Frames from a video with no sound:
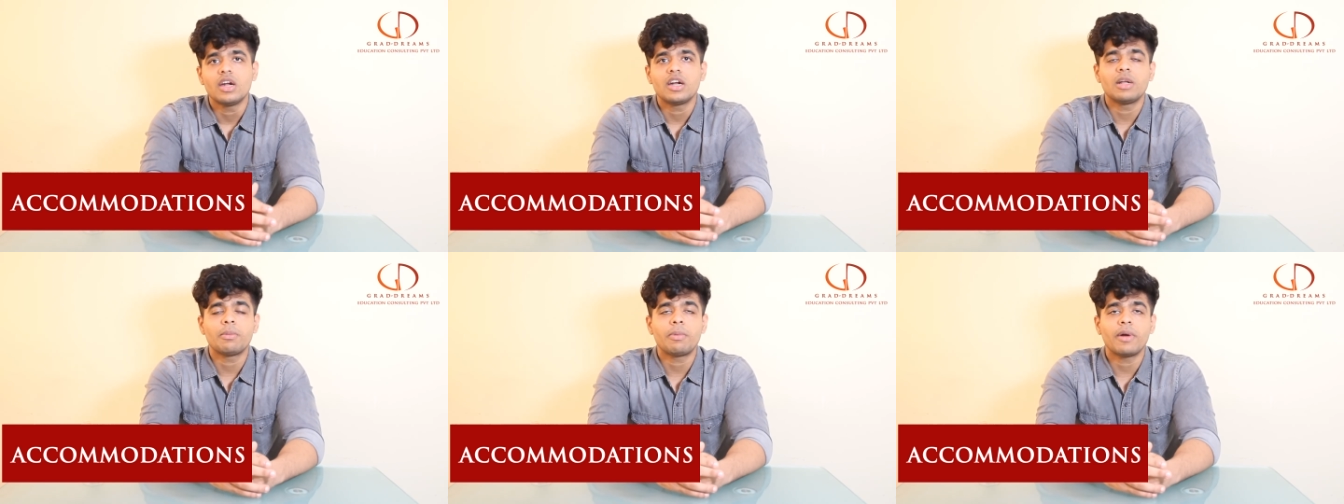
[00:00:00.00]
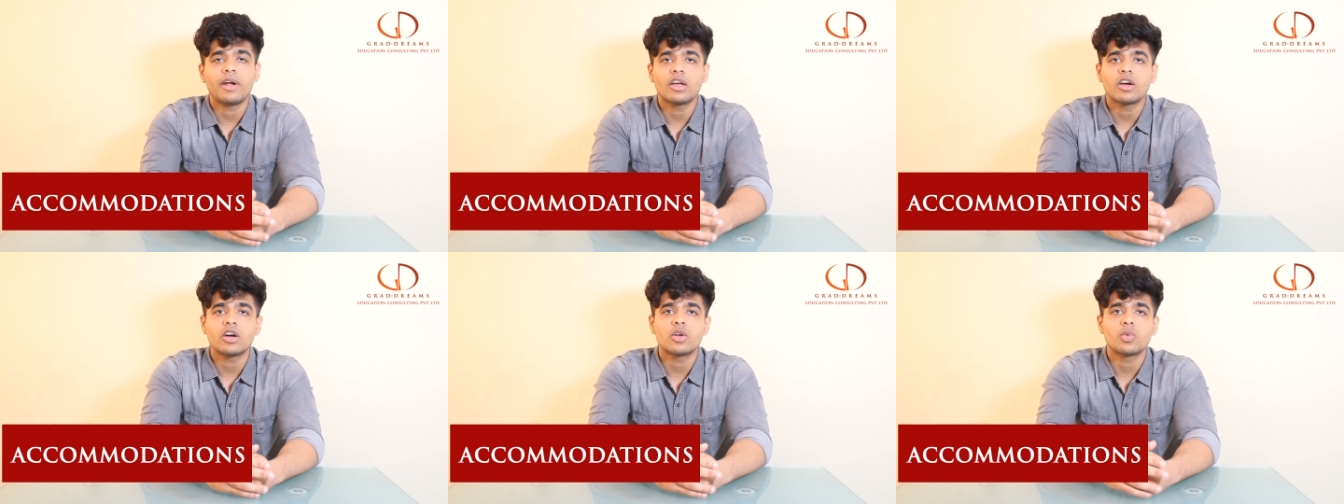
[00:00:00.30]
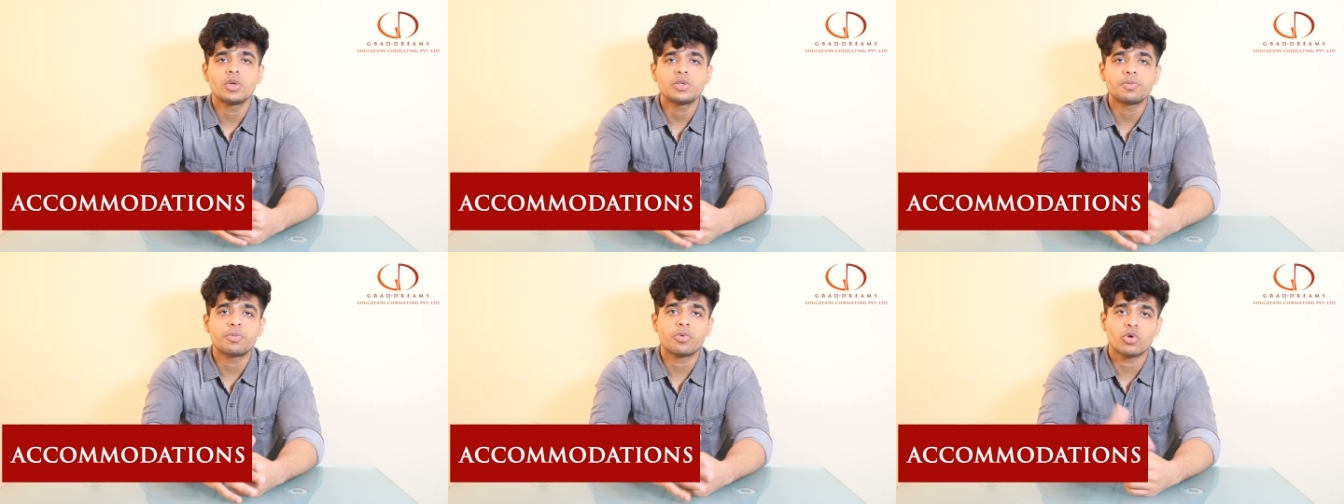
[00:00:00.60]
Depending
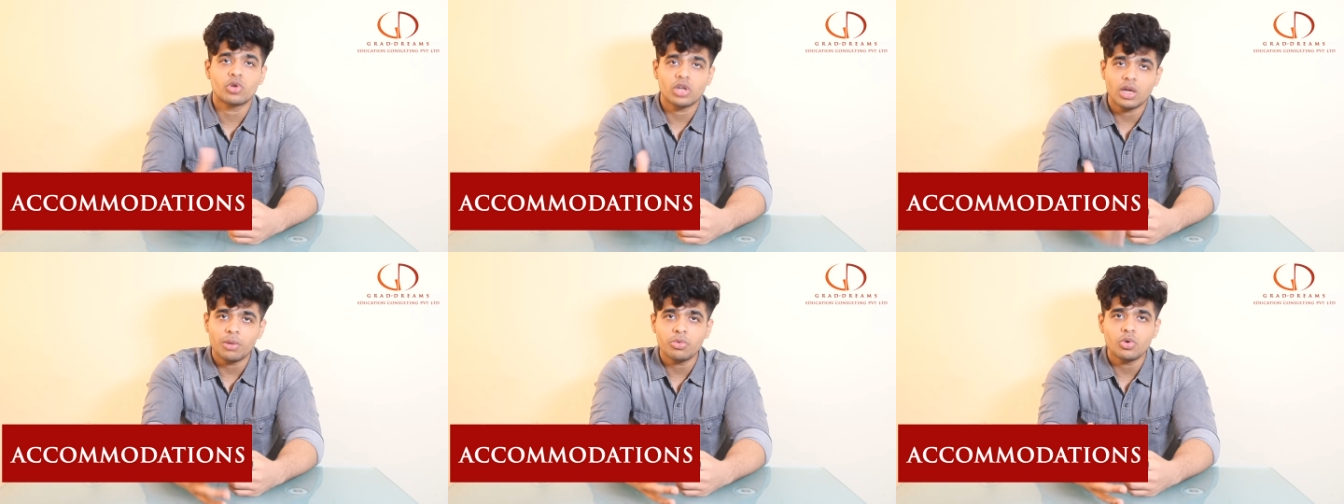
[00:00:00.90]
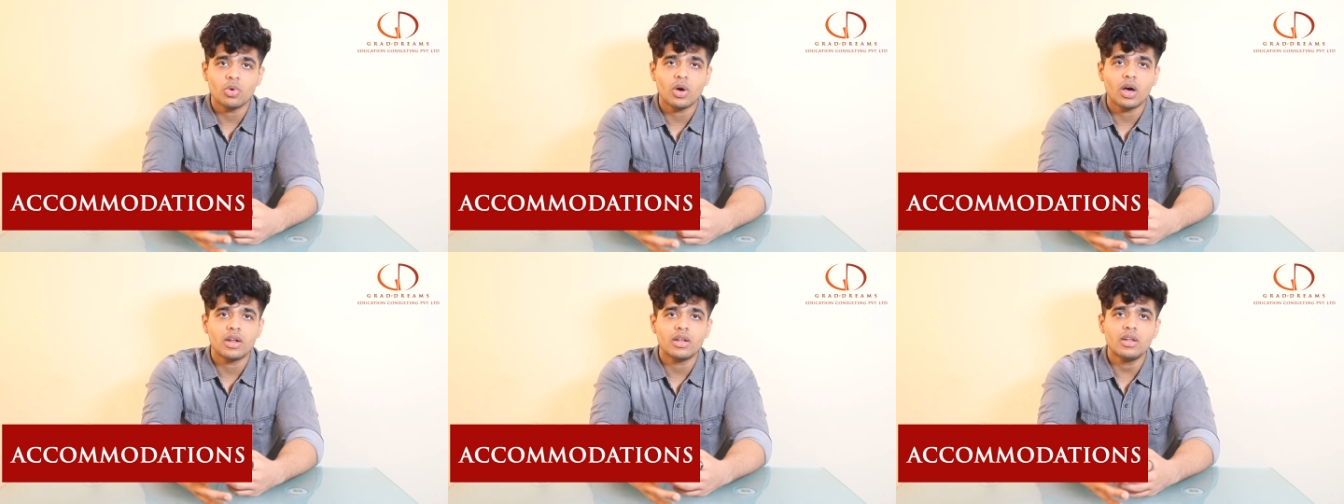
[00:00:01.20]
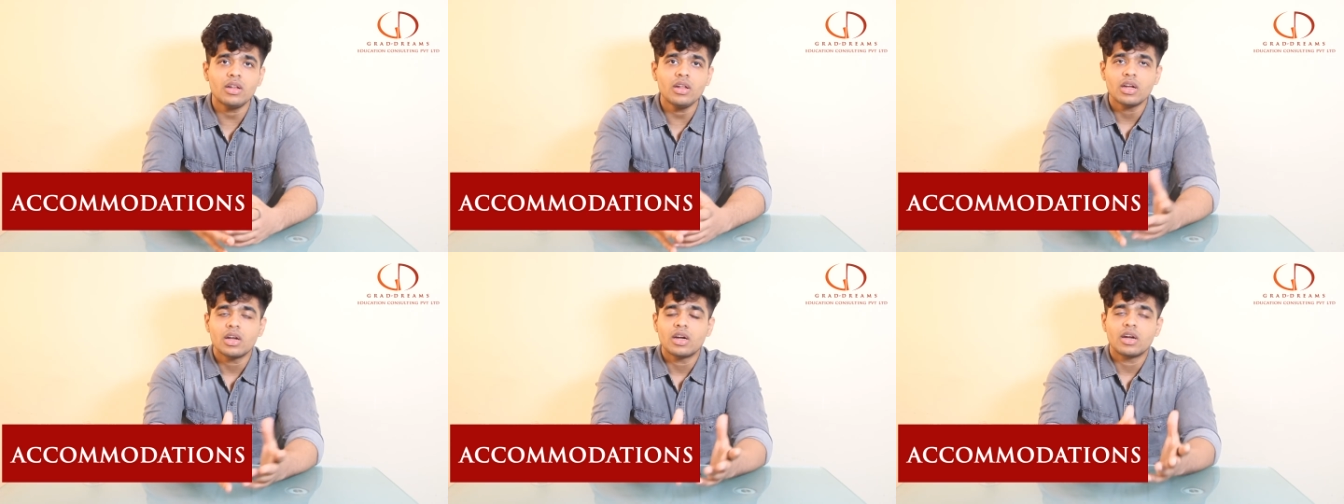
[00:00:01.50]
on which program you are
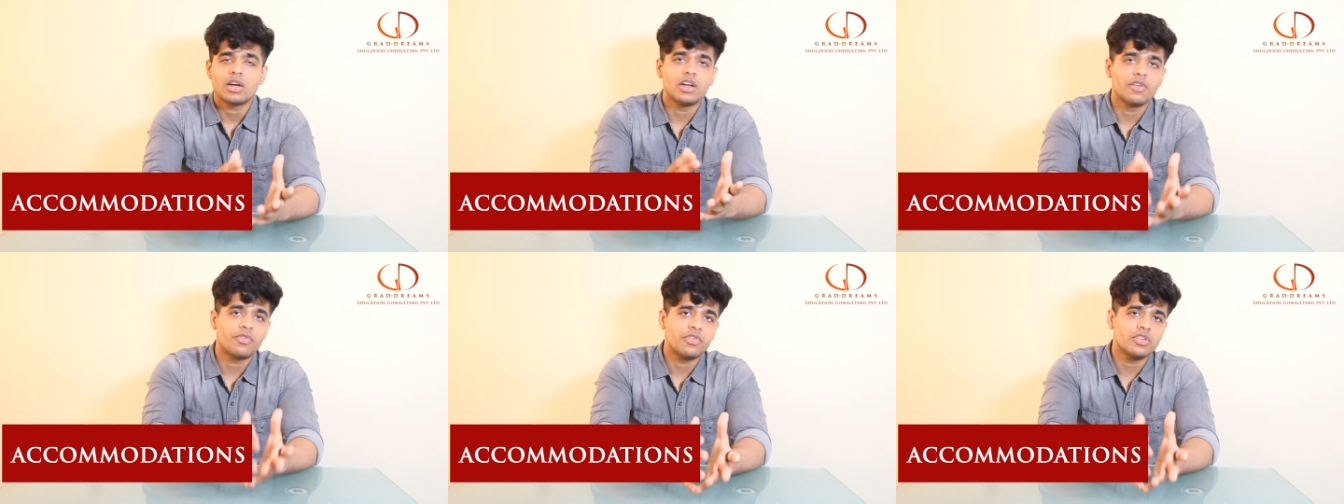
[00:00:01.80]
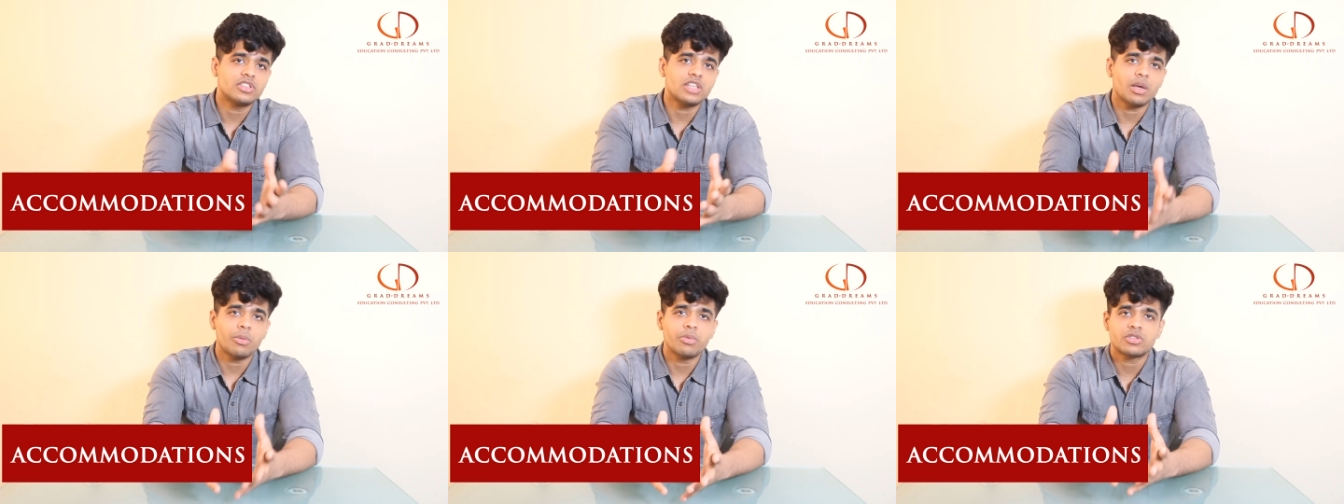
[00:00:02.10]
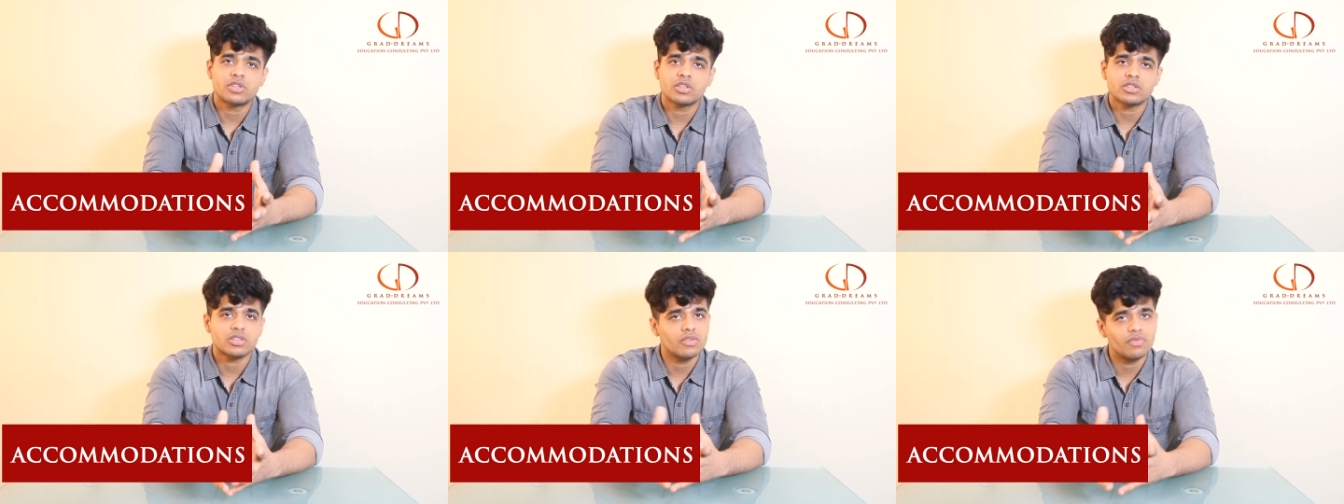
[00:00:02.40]
in, different
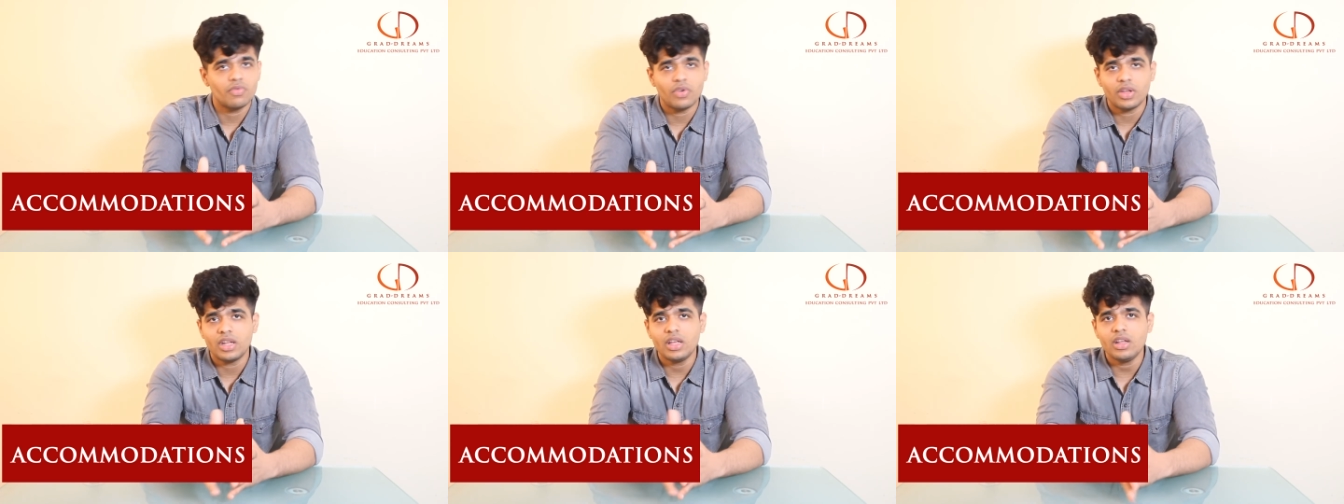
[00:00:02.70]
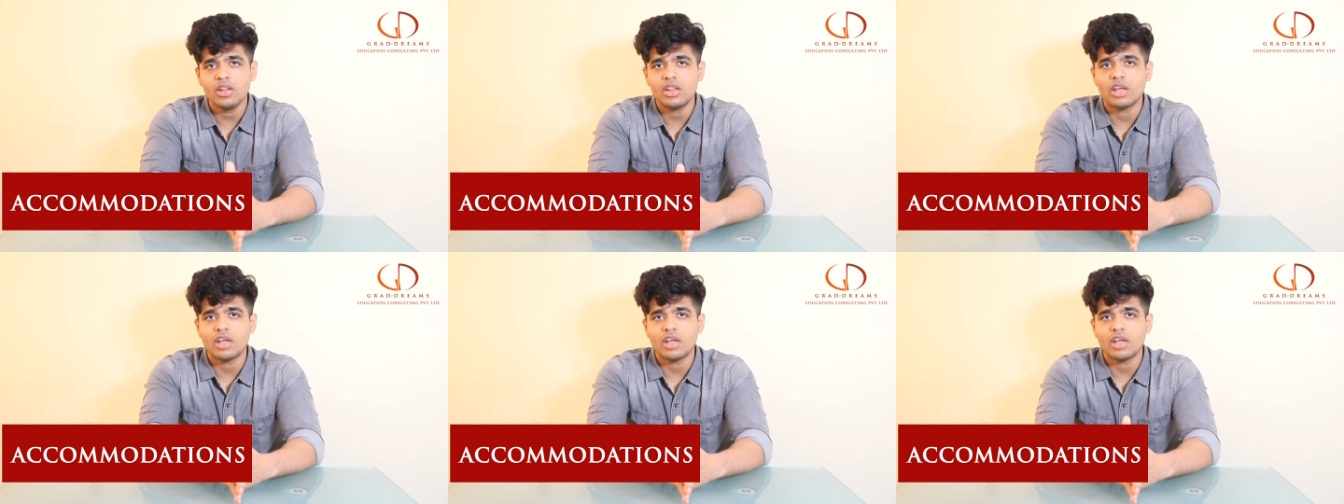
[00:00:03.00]
semesters can vary,